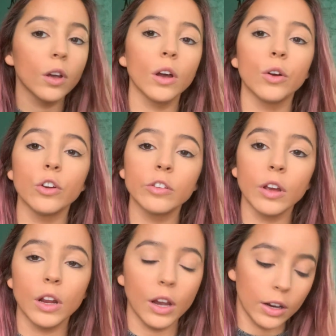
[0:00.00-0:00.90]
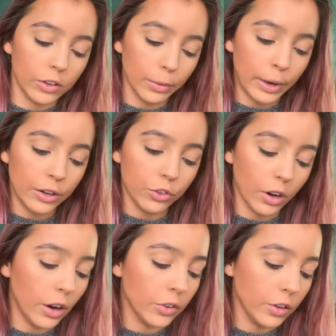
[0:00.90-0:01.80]
Oh, just kidding. I do my
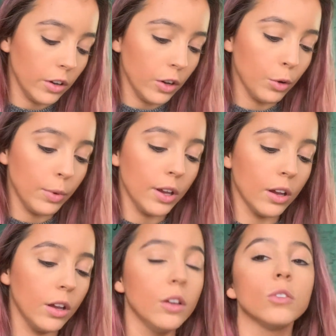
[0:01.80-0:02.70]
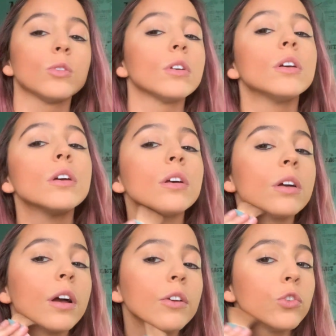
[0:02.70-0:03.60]
jaw too because
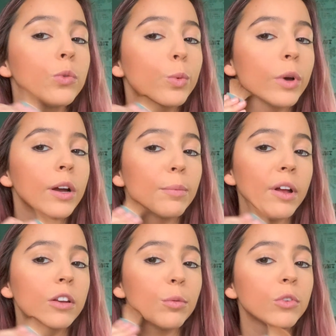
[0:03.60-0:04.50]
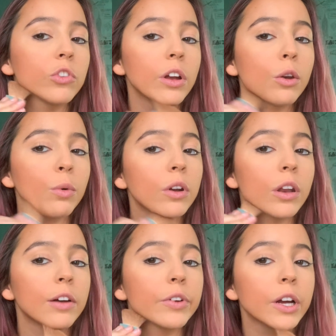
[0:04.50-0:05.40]
I swear my double chin will
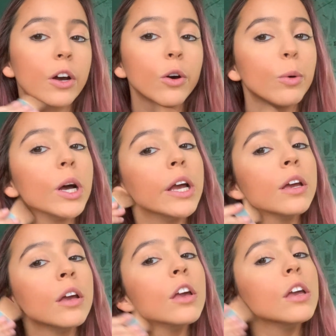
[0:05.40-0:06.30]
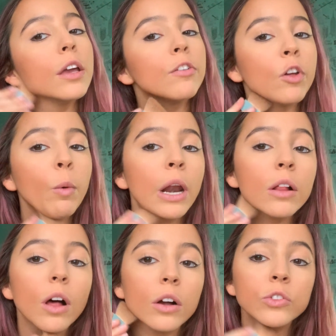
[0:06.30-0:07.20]
never go away. Even when I
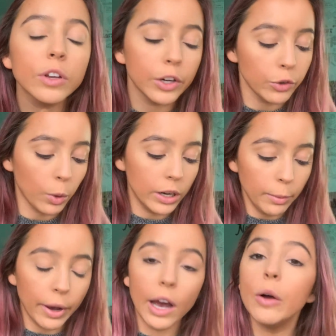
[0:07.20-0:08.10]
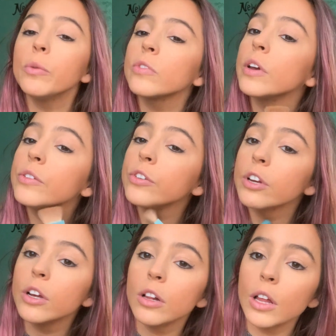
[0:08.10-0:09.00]
lost like 20 pounds, I
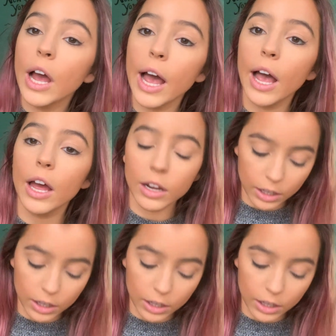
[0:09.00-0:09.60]
still had,